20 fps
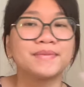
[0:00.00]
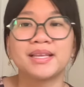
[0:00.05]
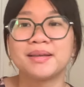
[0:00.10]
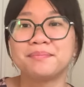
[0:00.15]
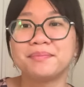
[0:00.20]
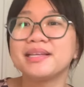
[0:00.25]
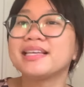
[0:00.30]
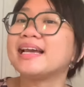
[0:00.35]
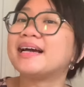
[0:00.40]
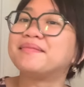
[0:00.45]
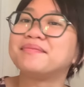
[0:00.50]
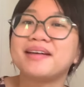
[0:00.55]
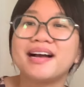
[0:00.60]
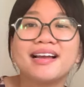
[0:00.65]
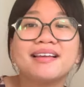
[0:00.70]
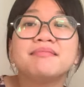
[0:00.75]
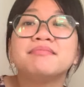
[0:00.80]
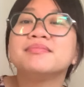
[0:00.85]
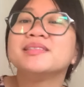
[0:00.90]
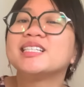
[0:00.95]
But yeah,
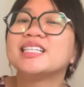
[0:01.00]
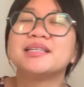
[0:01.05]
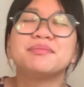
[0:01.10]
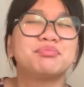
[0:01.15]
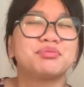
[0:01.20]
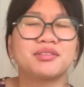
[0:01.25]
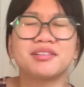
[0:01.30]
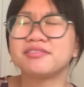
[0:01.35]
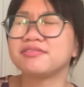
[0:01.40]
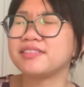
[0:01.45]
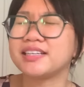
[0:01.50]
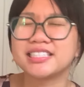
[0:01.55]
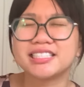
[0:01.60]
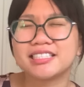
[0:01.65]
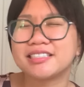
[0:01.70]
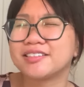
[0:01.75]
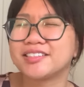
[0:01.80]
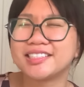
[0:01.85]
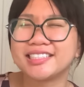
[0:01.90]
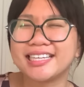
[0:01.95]
I'm a
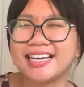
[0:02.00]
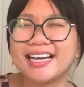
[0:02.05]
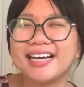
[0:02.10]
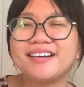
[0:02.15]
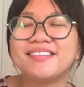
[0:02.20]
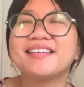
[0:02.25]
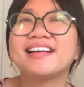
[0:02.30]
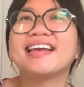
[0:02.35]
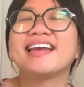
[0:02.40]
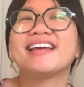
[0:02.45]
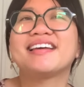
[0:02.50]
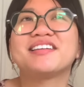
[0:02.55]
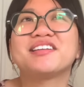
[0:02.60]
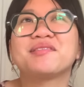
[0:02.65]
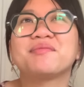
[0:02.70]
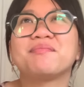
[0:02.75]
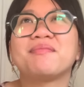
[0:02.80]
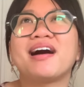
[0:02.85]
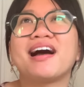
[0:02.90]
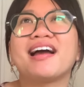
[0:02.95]
professional now,
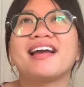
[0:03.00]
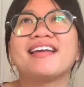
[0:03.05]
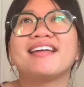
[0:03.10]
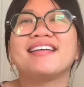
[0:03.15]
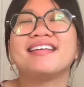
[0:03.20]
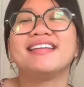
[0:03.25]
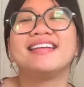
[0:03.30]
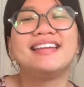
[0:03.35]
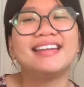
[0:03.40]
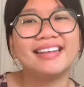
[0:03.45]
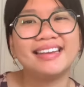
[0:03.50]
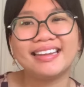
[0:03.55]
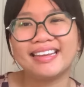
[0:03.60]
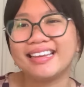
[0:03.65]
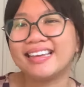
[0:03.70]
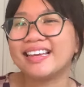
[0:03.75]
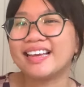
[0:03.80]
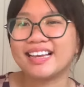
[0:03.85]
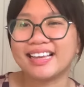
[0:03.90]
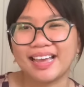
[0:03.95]
and my
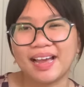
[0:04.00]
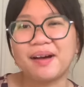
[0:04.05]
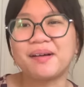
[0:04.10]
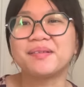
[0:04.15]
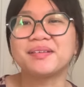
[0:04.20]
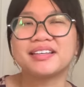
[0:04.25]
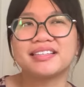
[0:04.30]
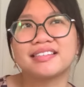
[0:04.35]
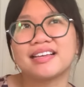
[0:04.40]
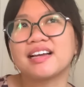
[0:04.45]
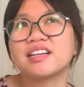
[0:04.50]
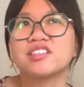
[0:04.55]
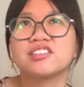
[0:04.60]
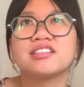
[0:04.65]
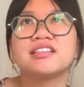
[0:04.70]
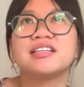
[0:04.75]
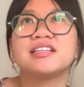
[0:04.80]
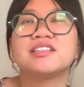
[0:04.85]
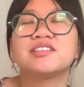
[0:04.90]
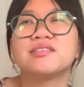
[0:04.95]
knitting account is
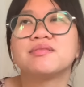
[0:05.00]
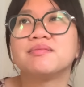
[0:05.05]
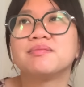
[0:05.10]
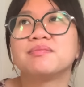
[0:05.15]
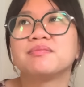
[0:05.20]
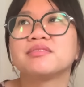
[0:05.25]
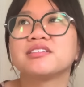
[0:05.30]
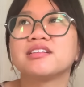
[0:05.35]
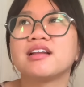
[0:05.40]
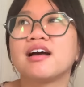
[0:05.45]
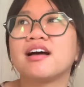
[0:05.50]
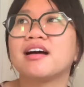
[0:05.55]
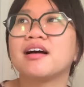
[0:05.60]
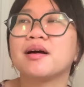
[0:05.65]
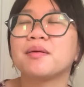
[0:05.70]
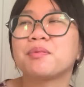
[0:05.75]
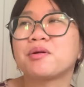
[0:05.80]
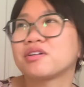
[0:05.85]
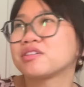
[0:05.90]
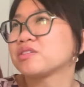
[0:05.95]
actually
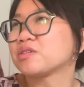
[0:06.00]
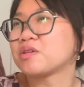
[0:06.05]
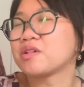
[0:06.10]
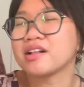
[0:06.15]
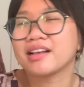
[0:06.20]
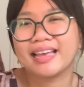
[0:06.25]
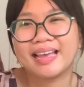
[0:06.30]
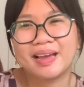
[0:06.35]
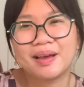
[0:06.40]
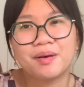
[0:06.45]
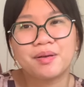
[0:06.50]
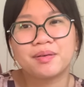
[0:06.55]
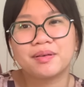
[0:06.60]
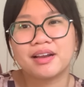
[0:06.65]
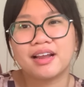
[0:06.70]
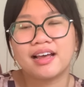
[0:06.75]
a personal account